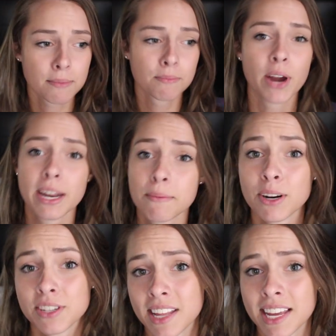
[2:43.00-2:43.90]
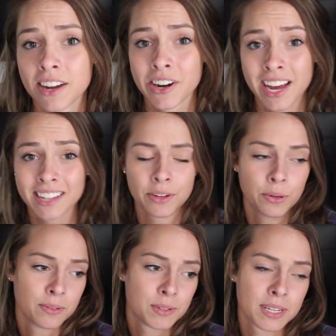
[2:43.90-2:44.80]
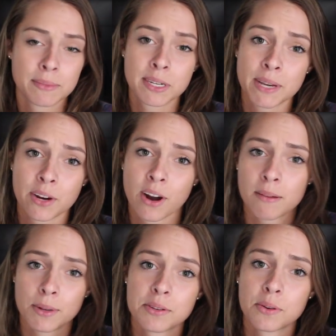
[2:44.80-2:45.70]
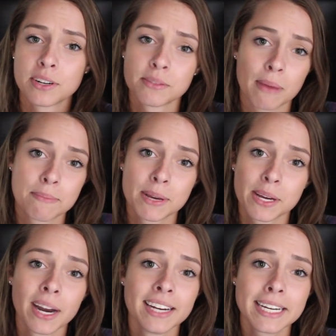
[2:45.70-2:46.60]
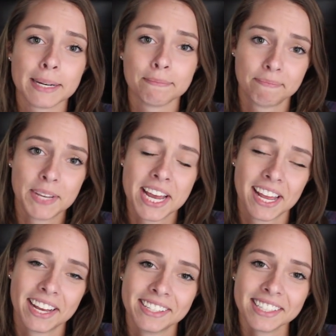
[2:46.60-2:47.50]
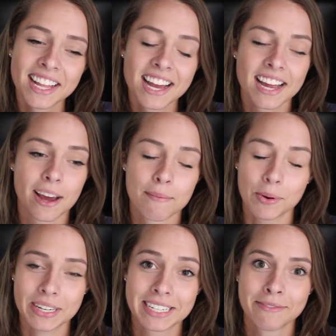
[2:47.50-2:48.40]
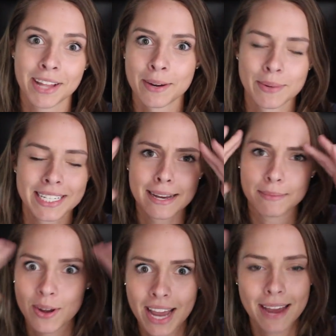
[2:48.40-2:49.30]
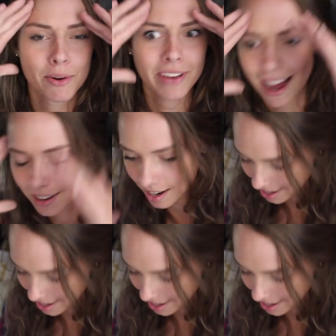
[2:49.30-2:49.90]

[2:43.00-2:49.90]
some random person on the internet who seems to be a credible source might be a good idea. And now I'm going to get flooded with D Ms. Okay, moving on.